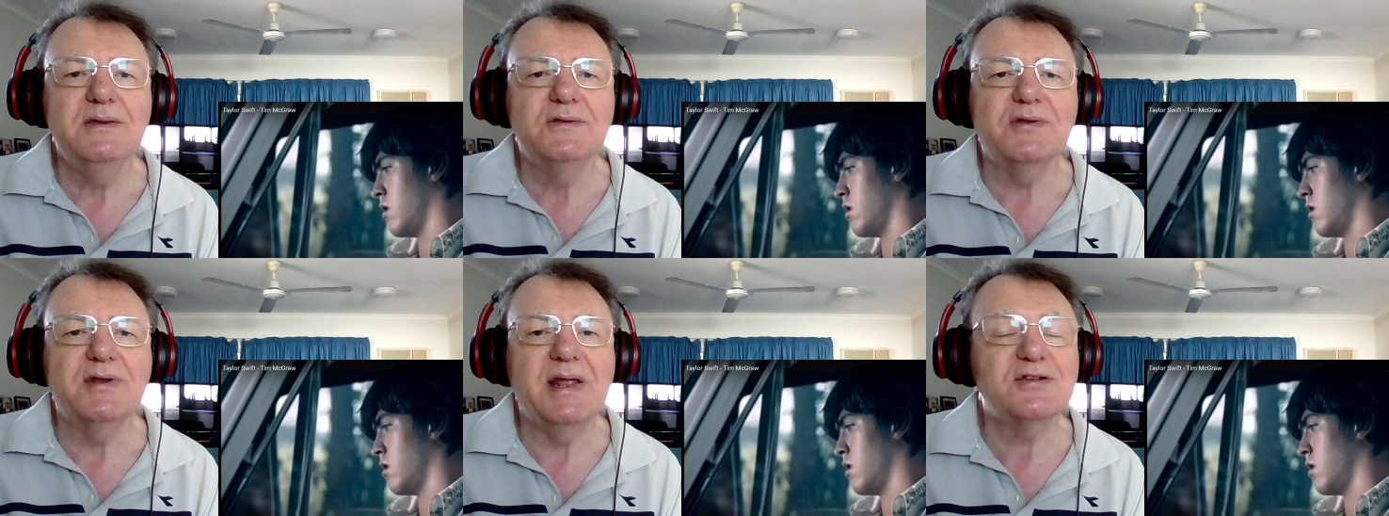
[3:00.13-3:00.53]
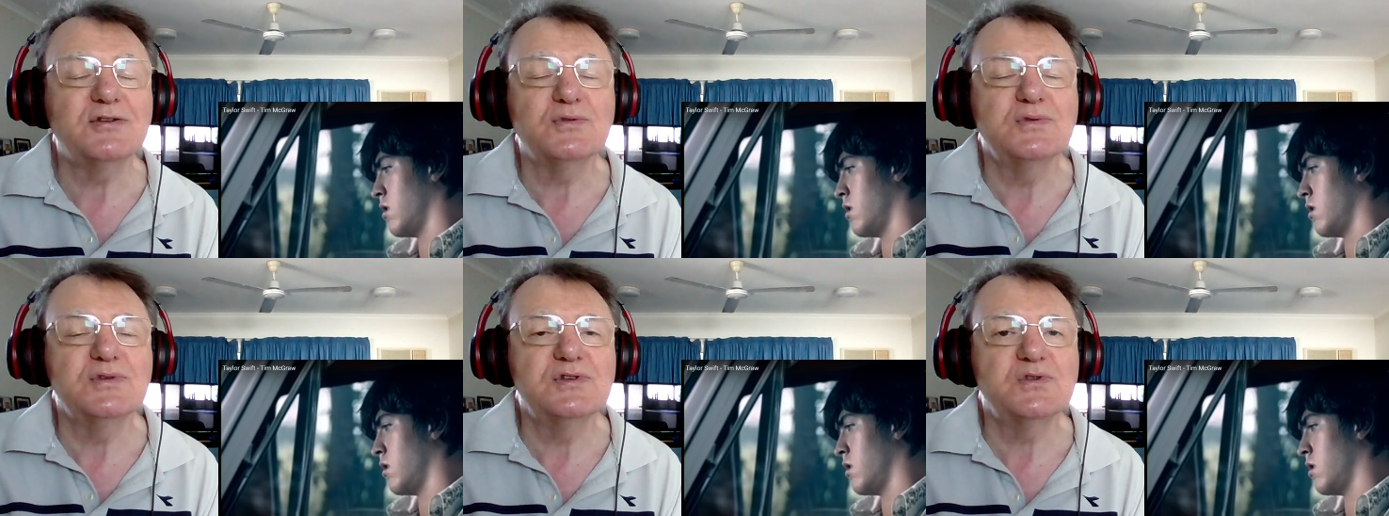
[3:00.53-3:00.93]
Speaker 1: So it has
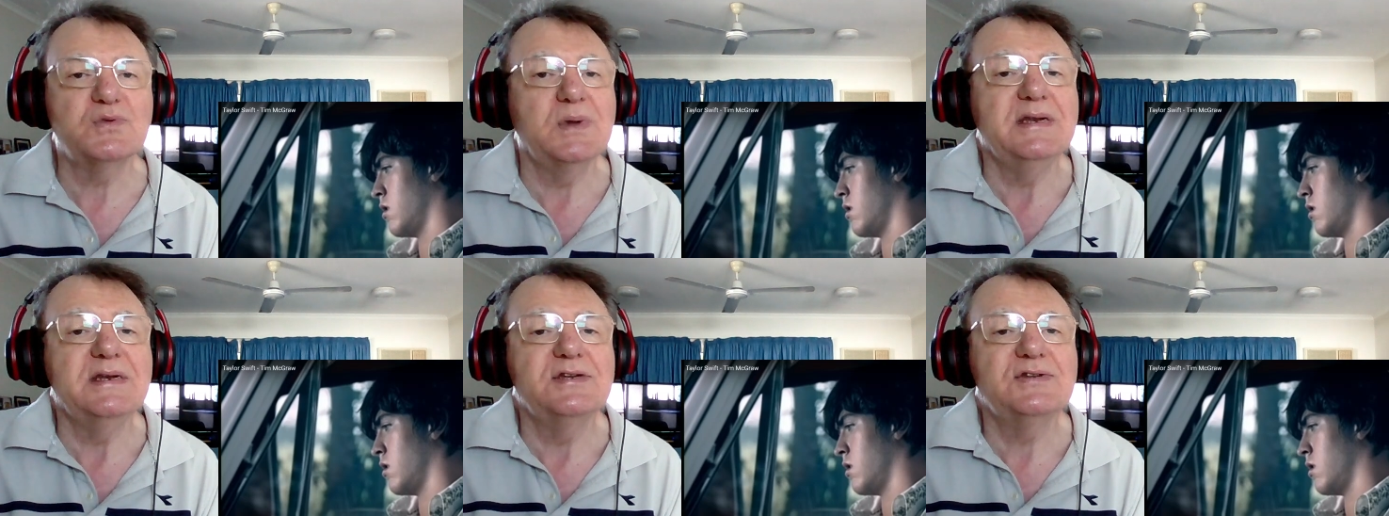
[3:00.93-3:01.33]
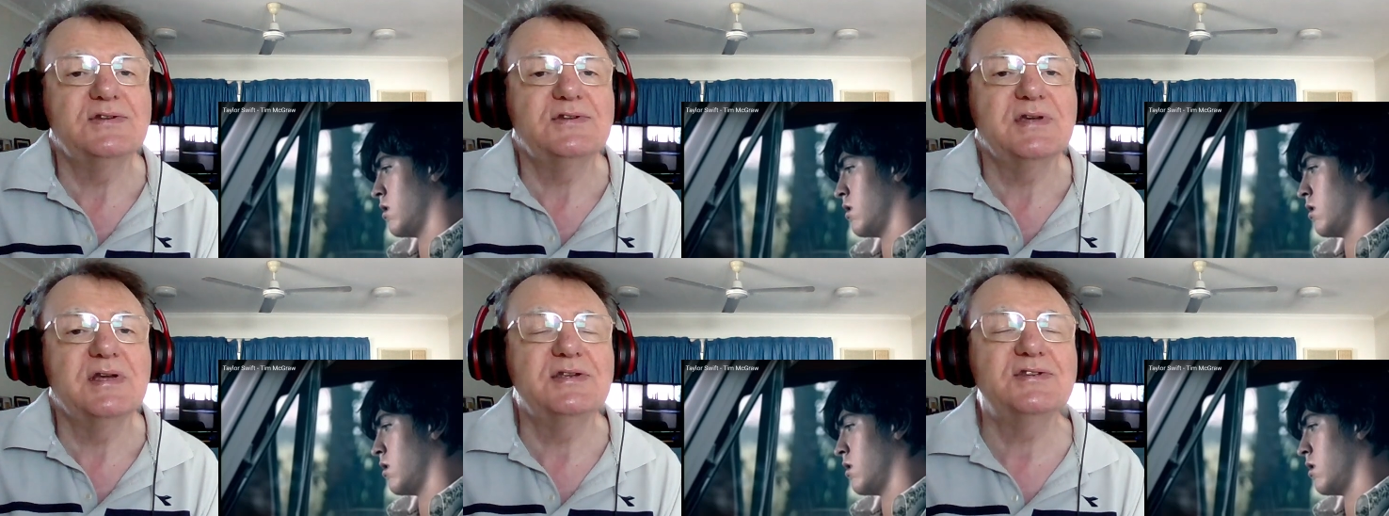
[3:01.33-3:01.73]
all the
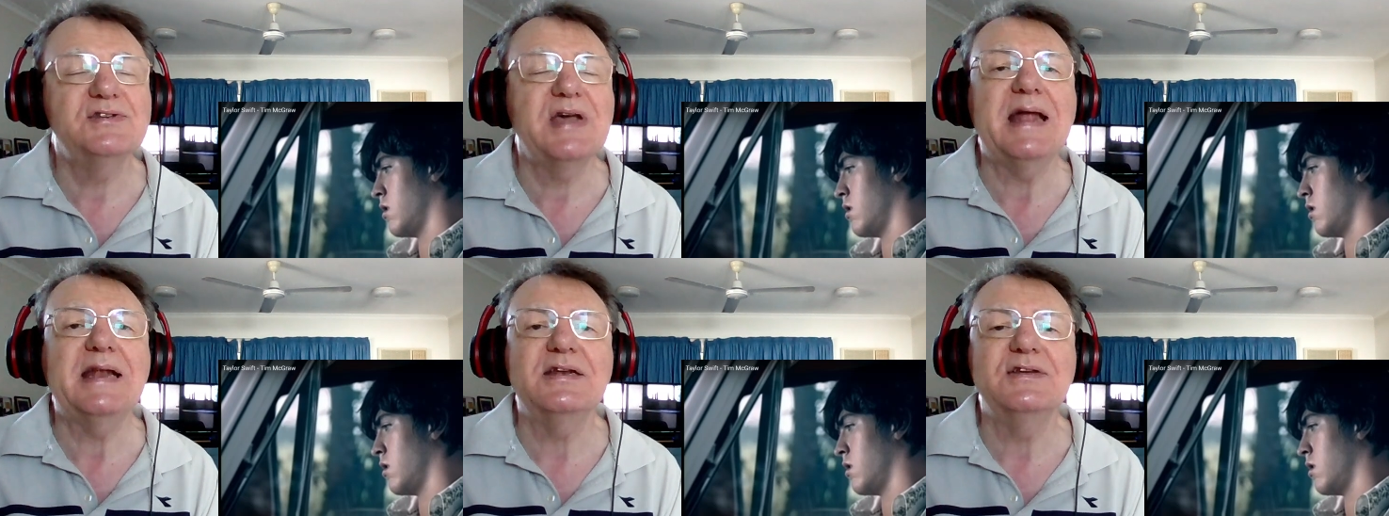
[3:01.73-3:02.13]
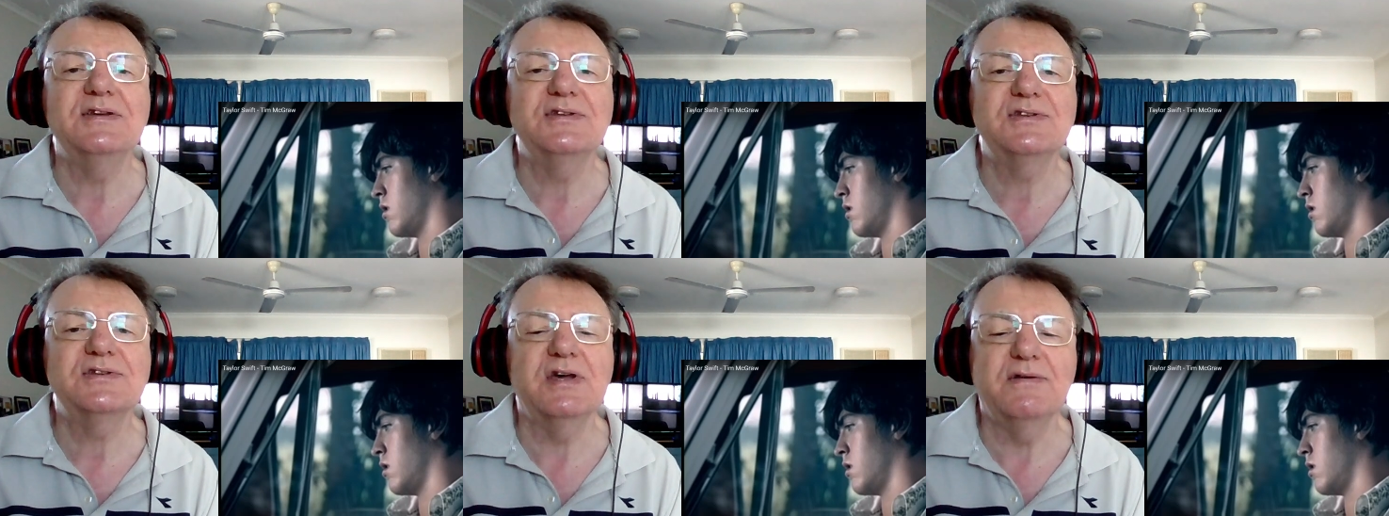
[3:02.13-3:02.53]
sweetness and
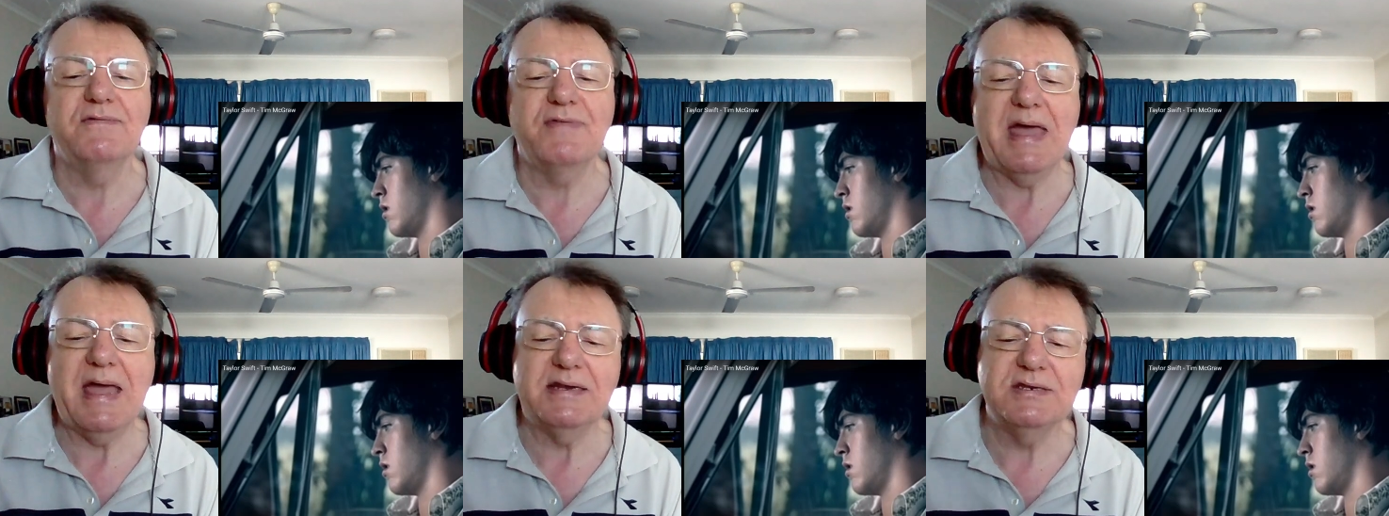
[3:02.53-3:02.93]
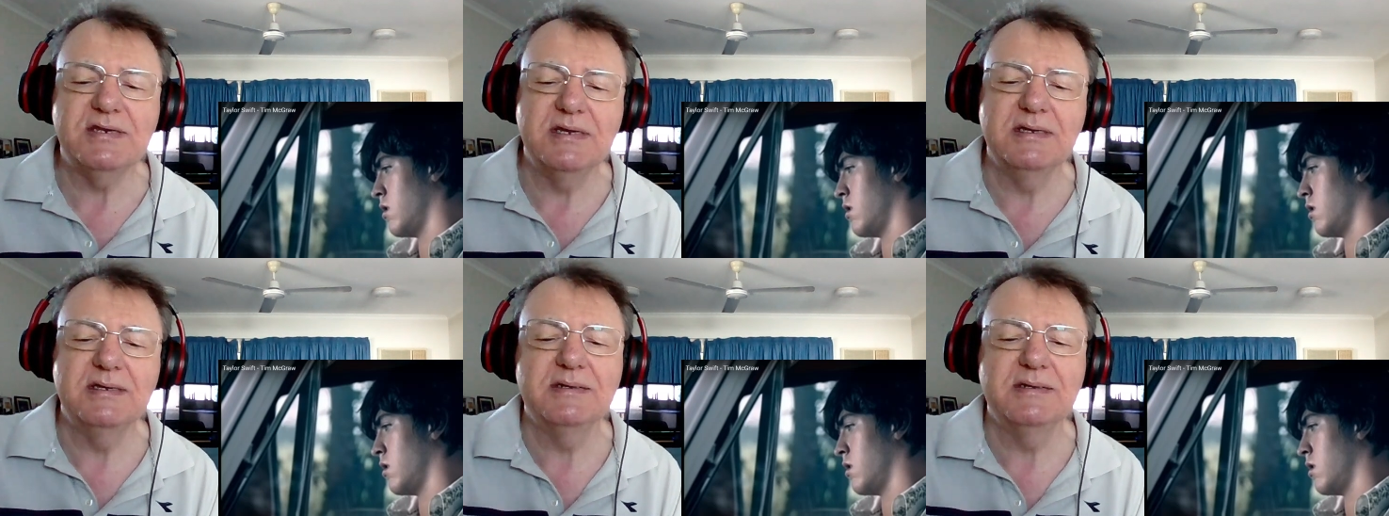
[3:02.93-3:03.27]
sadness of that